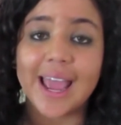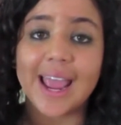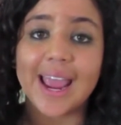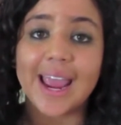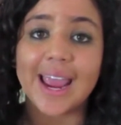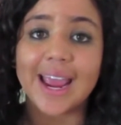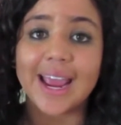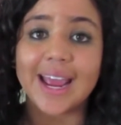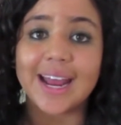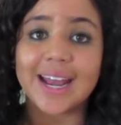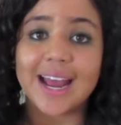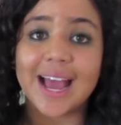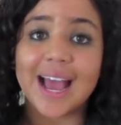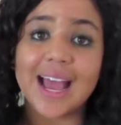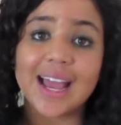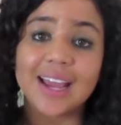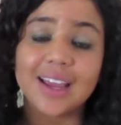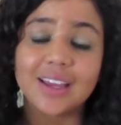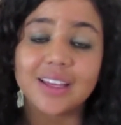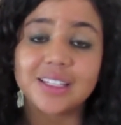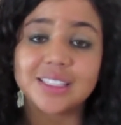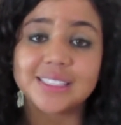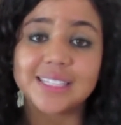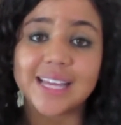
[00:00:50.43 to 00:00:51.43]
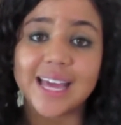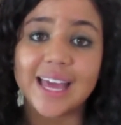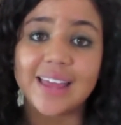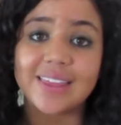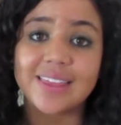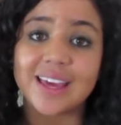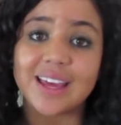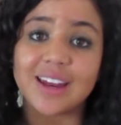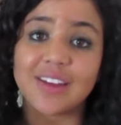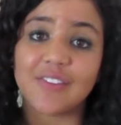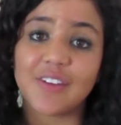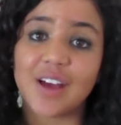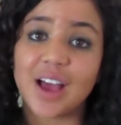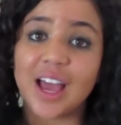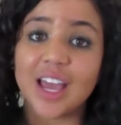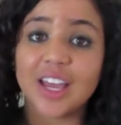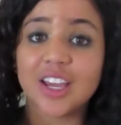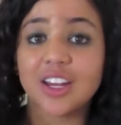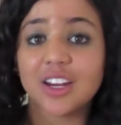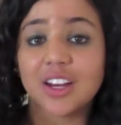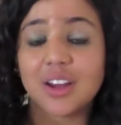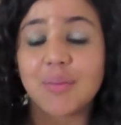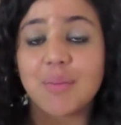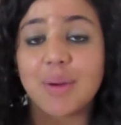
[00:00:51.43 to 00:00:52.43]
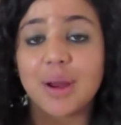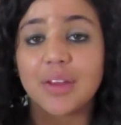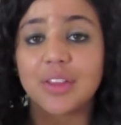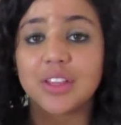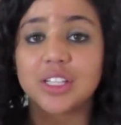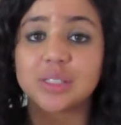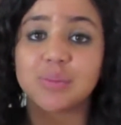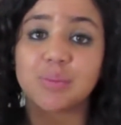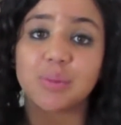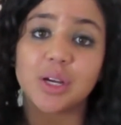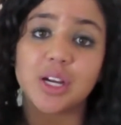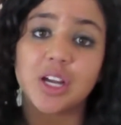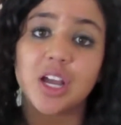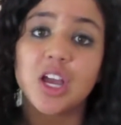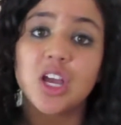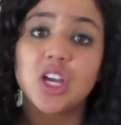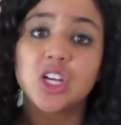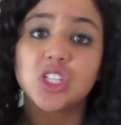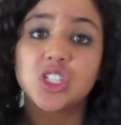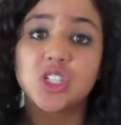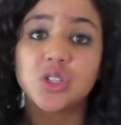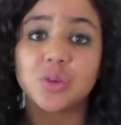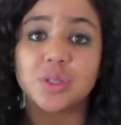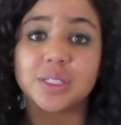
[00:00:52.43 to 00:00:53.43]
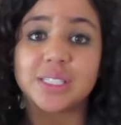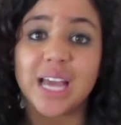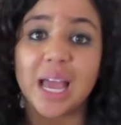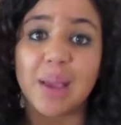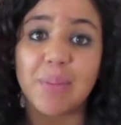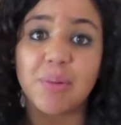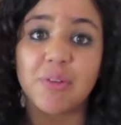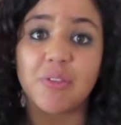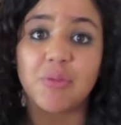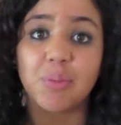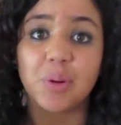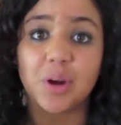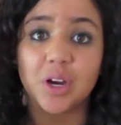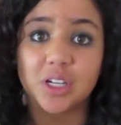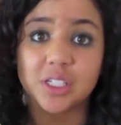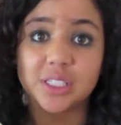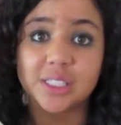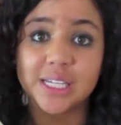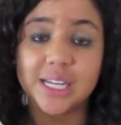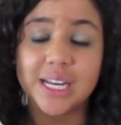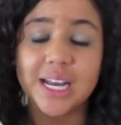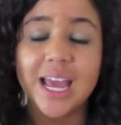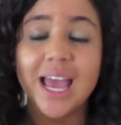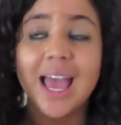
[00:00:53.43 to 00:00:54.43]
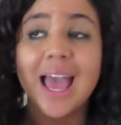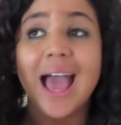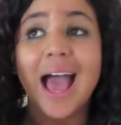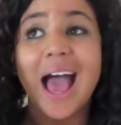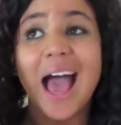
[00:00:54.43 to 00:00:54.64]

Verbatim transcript: and I said that if I could compare this book to a type of person,